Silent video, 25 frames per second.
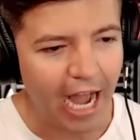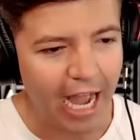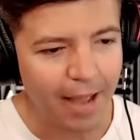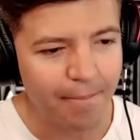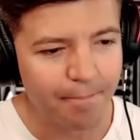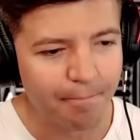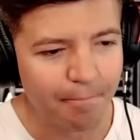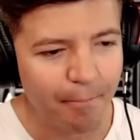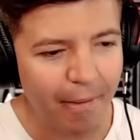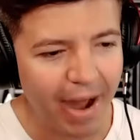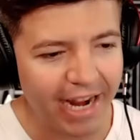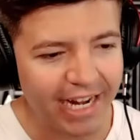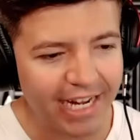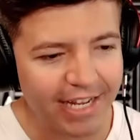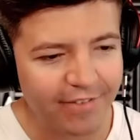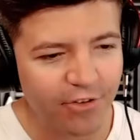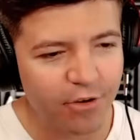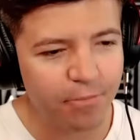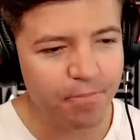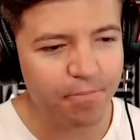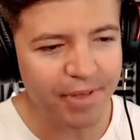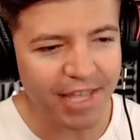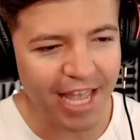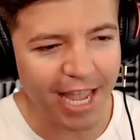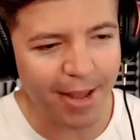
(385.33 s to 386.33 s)
I might
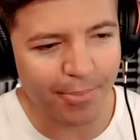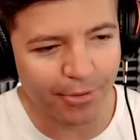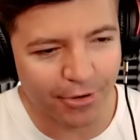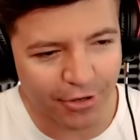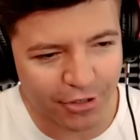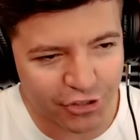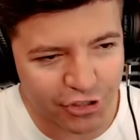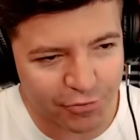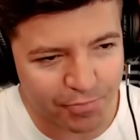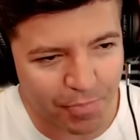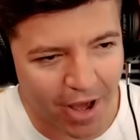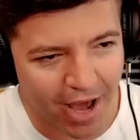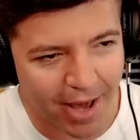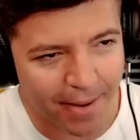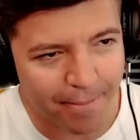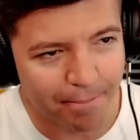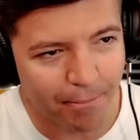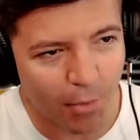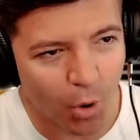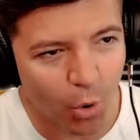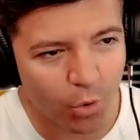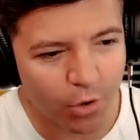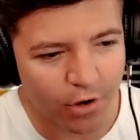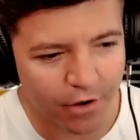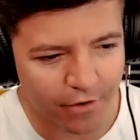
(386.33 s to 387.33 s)
even be able to spawn
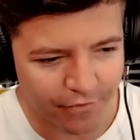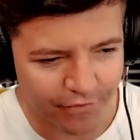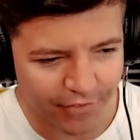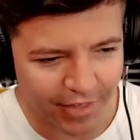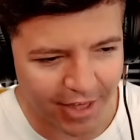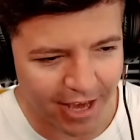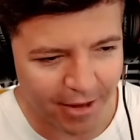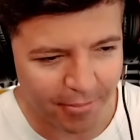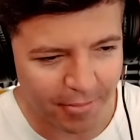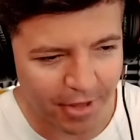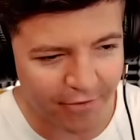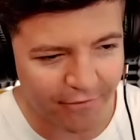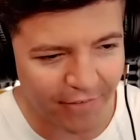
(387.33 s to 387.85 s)
more of them